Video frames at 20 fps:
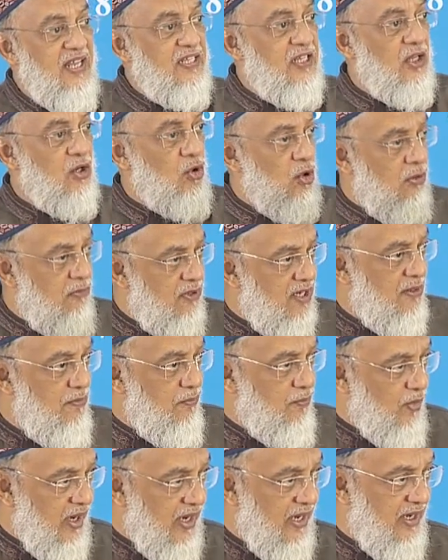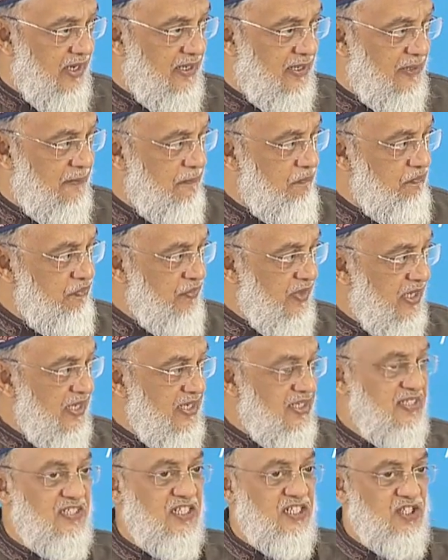The Roman Empire
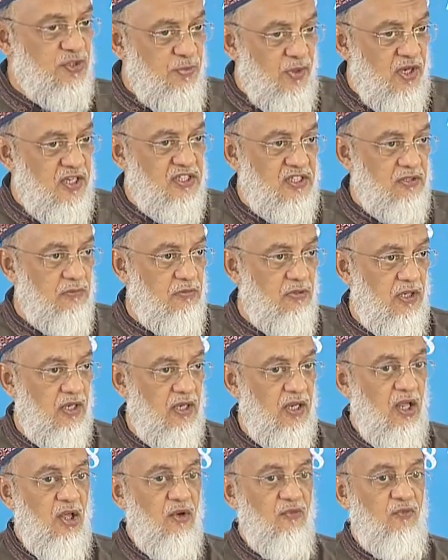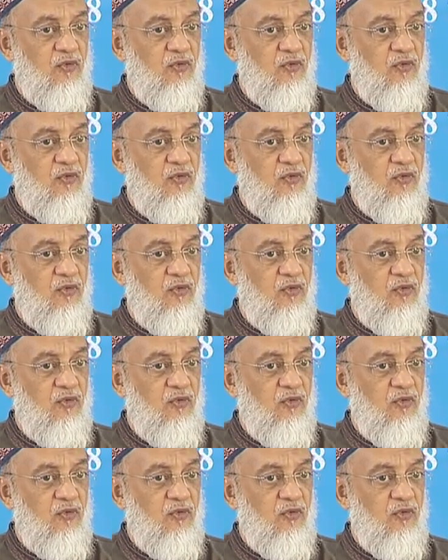is responsible